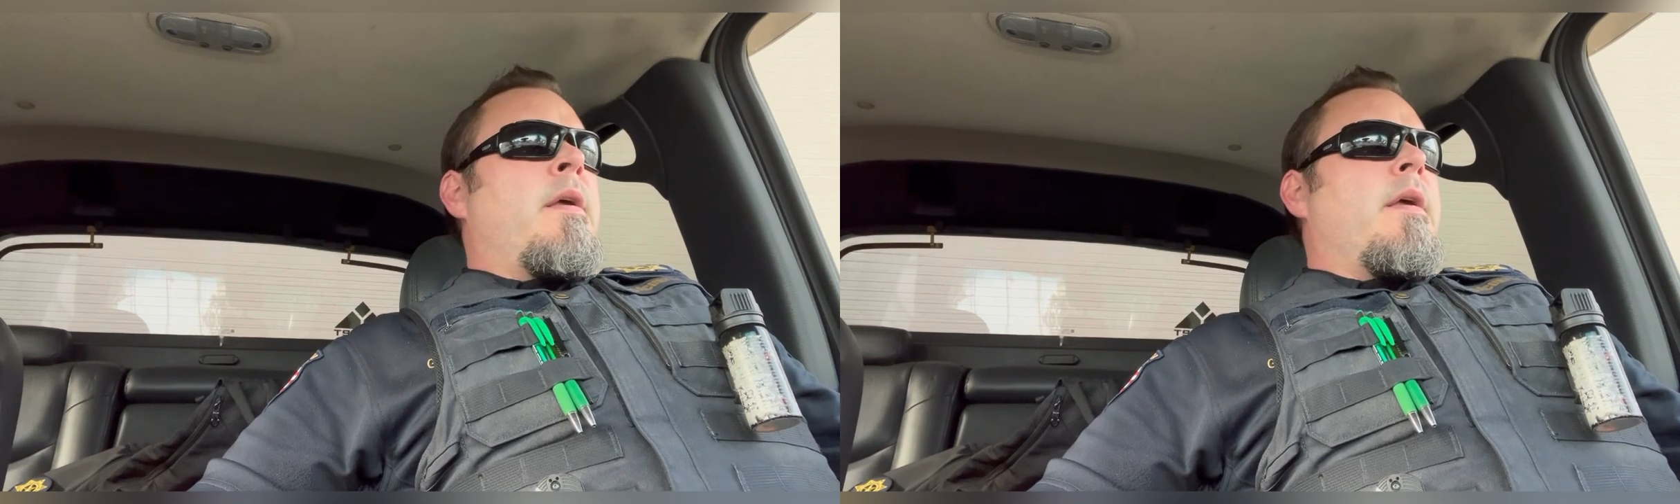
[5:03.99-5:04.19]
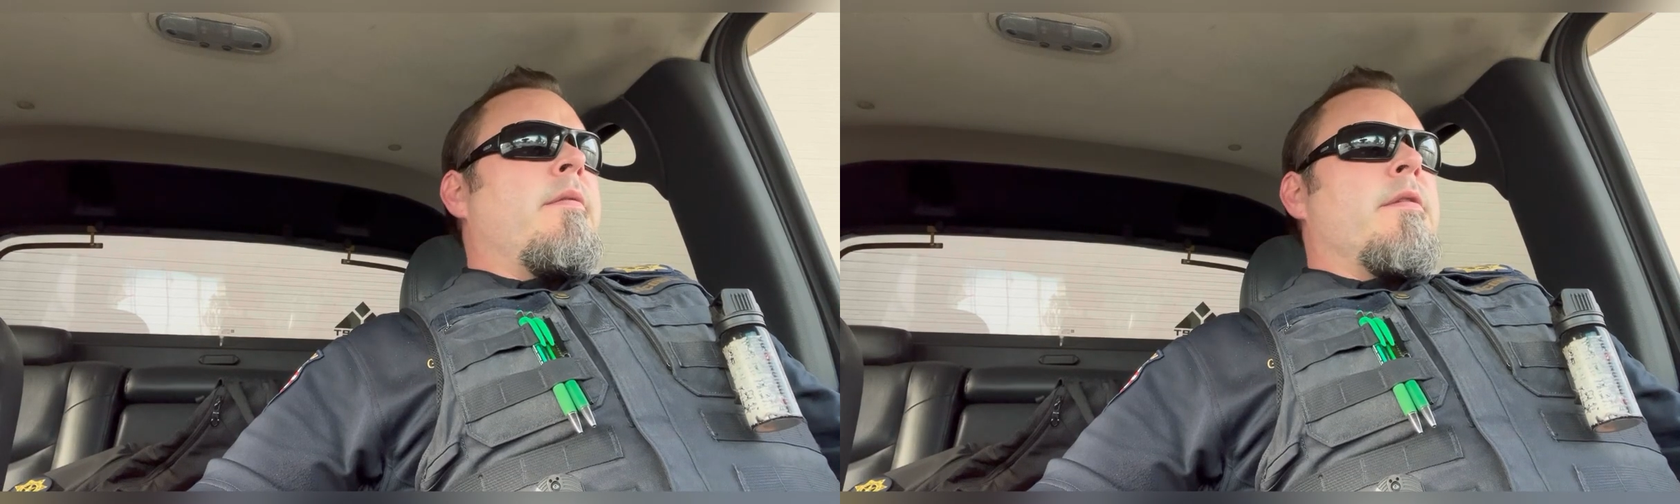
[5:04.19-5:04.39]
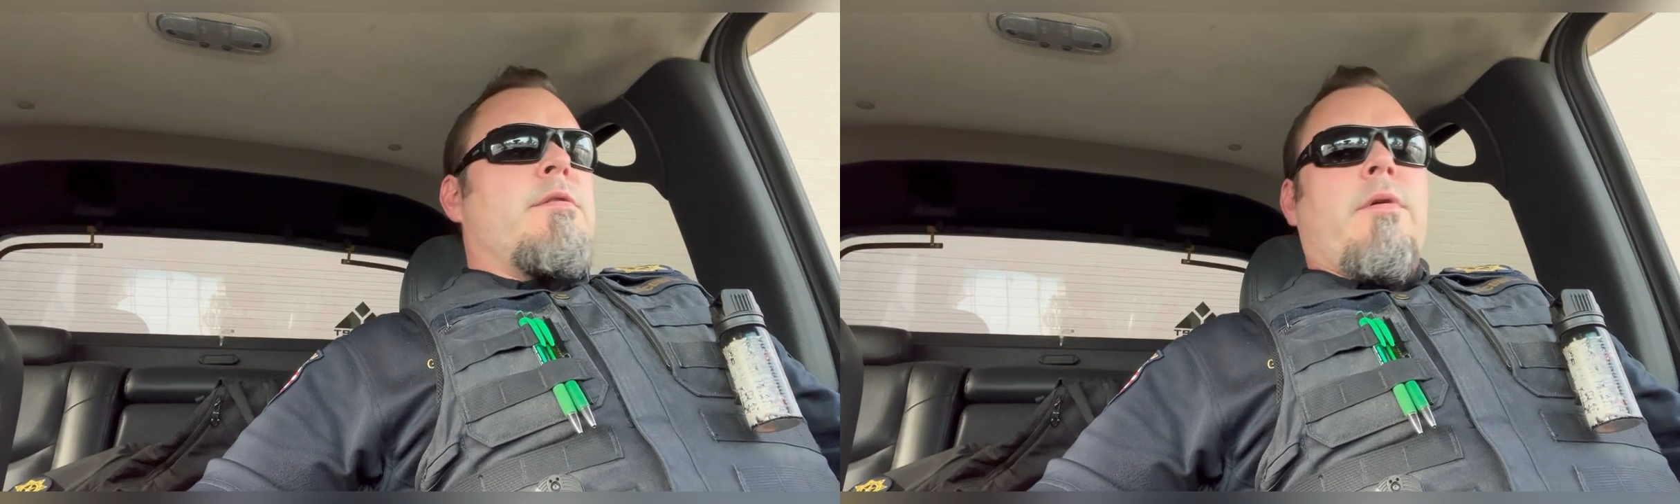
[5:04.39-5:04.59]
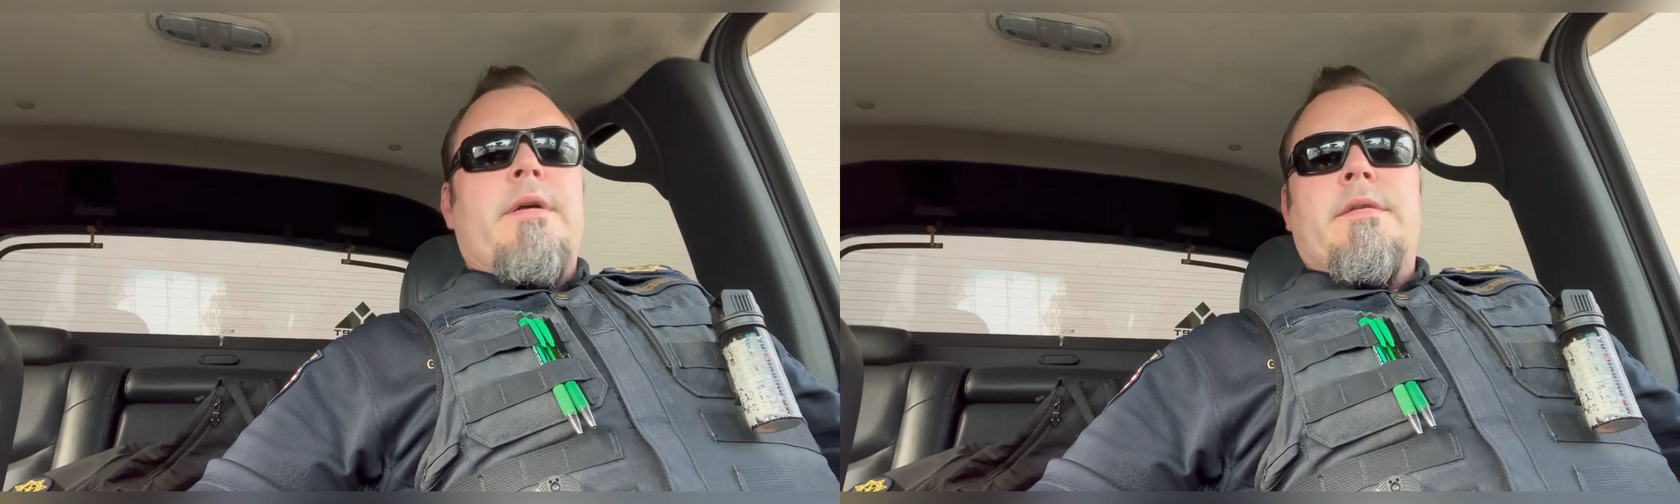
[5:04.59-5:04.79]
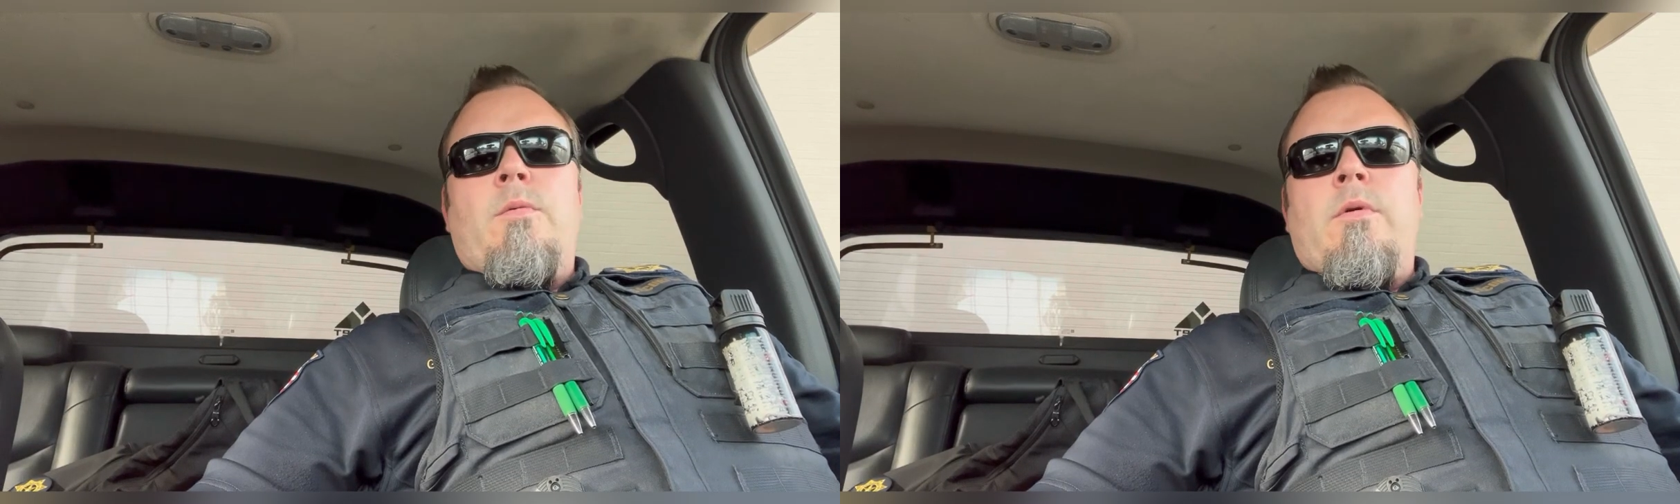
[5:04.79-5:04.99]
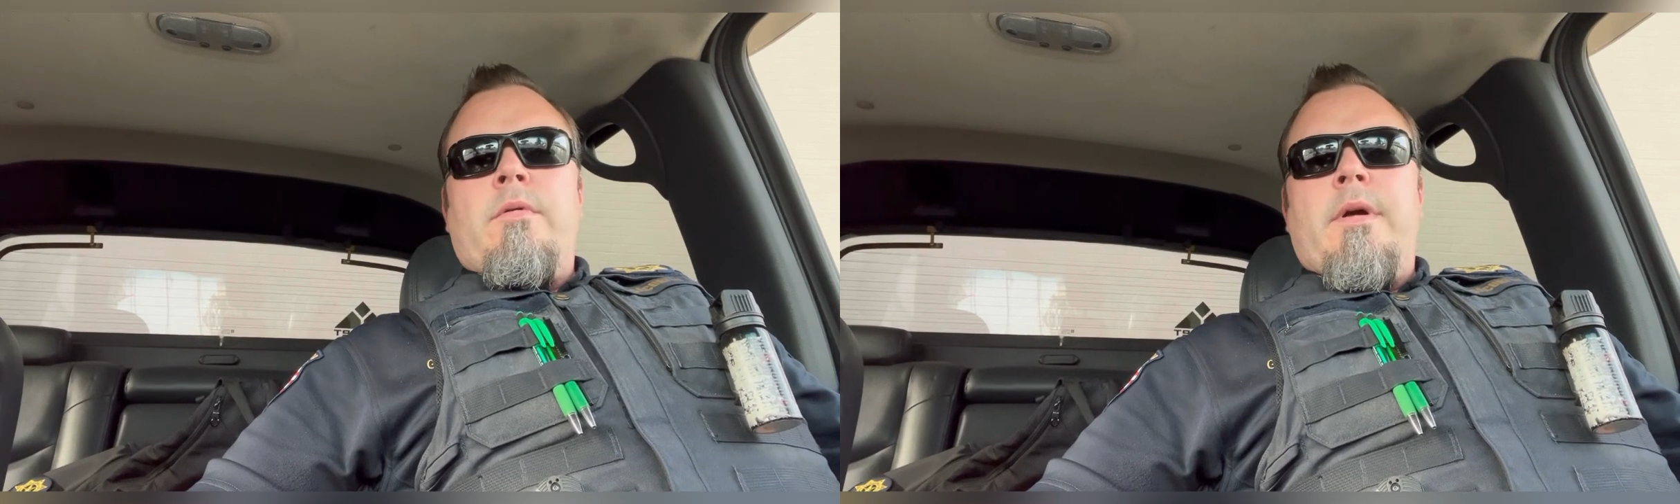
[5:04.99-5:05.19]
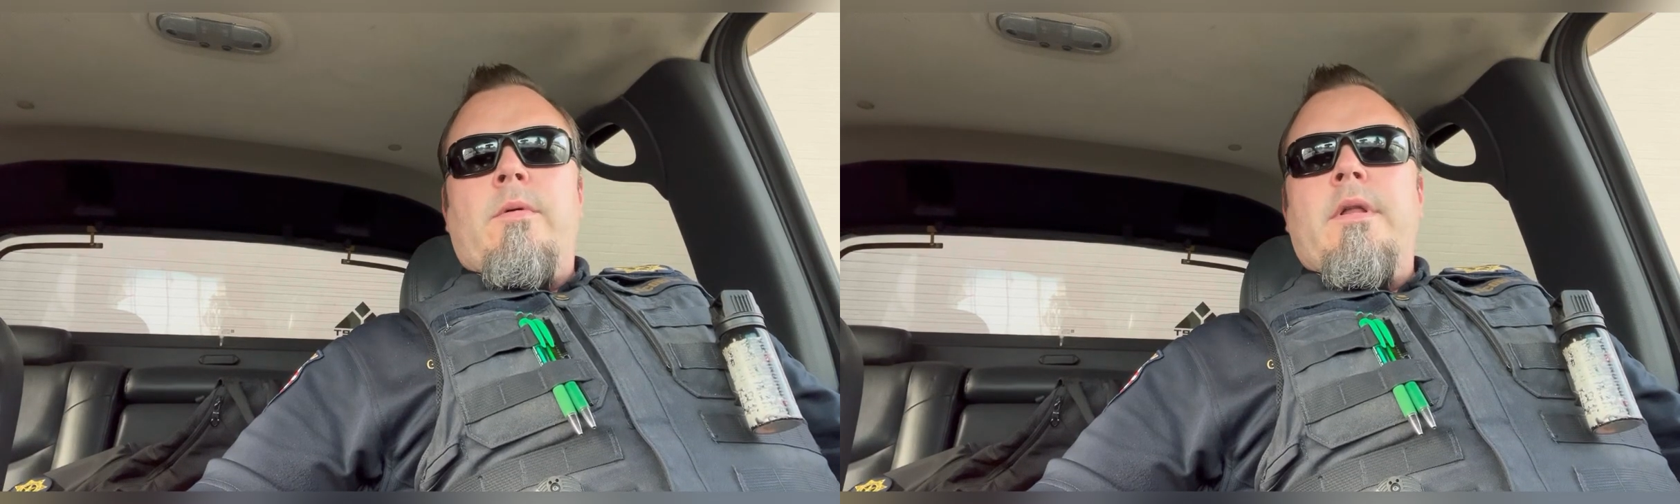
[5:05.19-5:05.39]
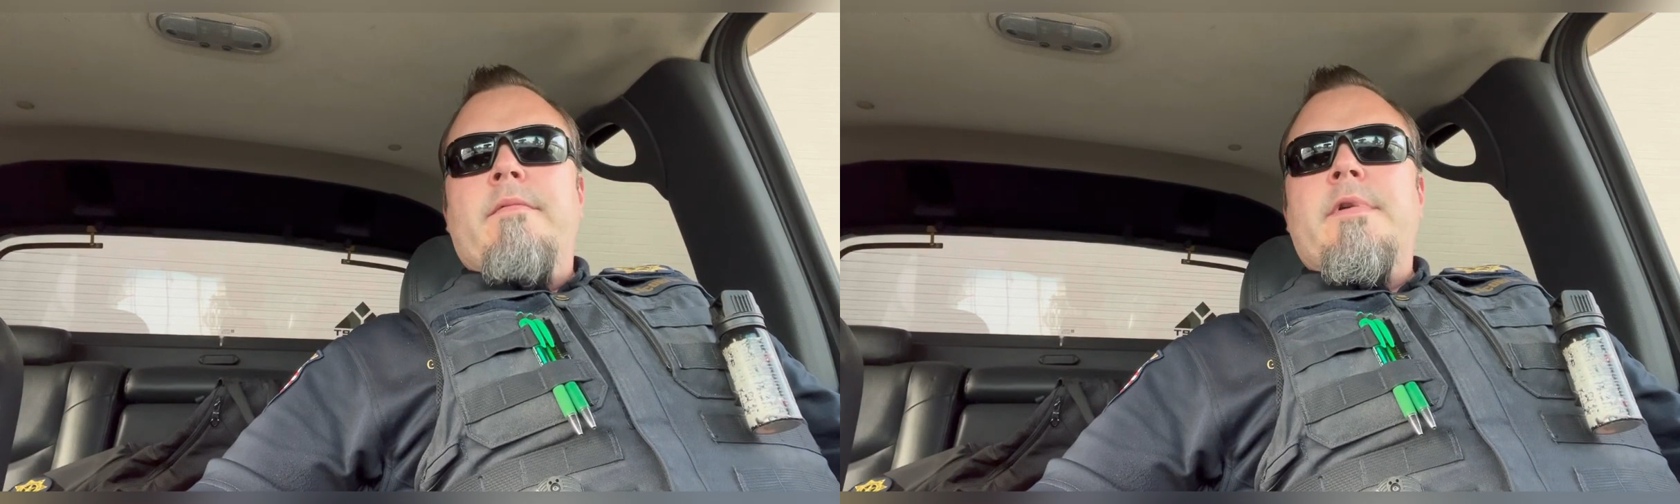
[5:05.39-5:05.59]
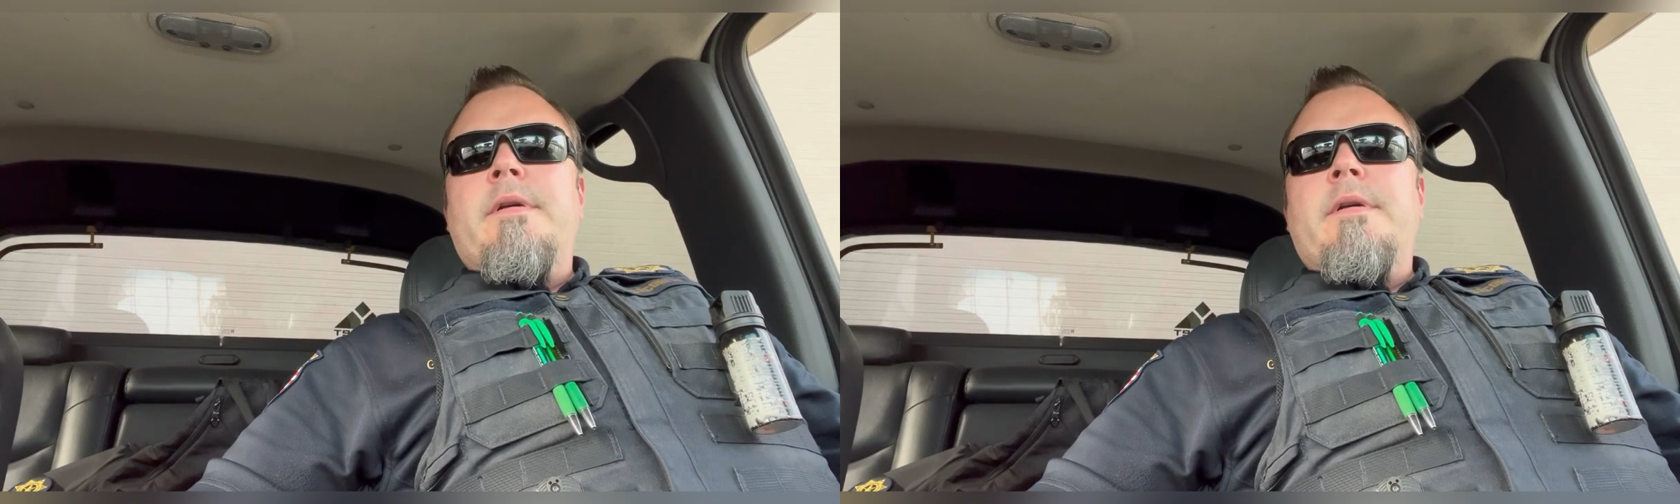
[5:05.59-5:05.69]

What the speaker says: in this crazy world that we're living